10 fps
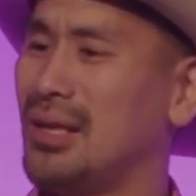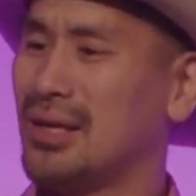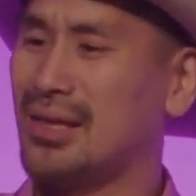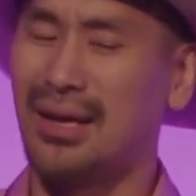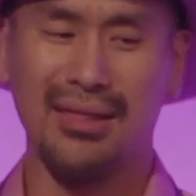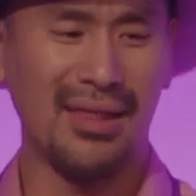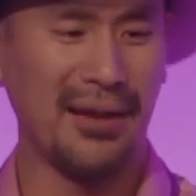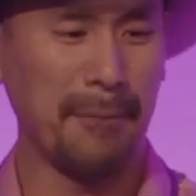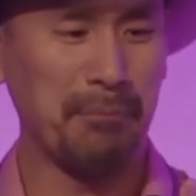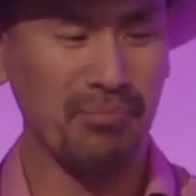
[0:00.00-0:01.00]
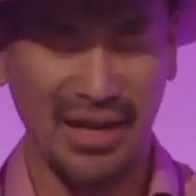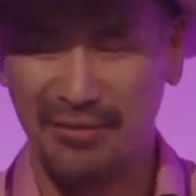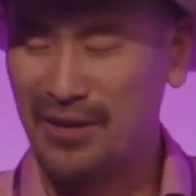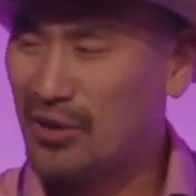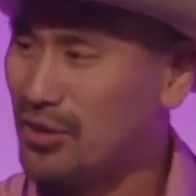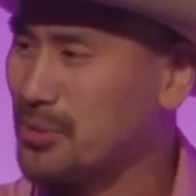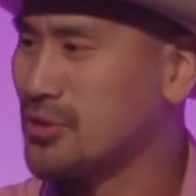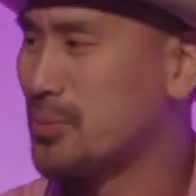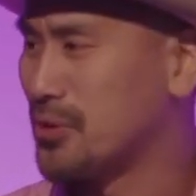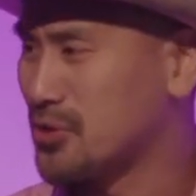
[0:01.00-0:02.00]
Like that variable
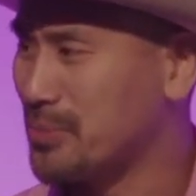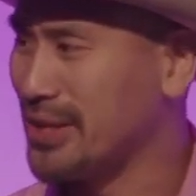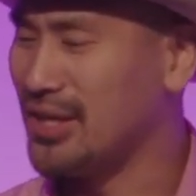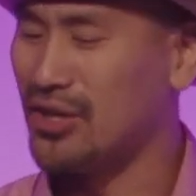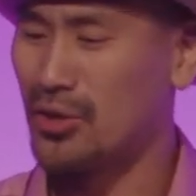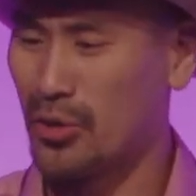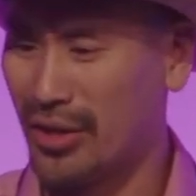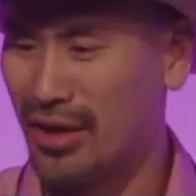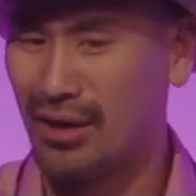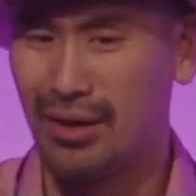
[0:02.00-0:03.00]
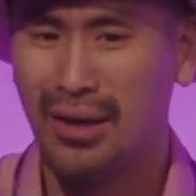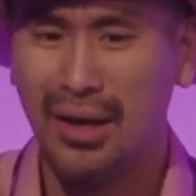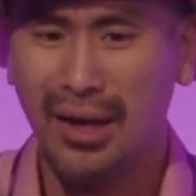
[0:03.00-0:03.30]
is supposed to be here or there,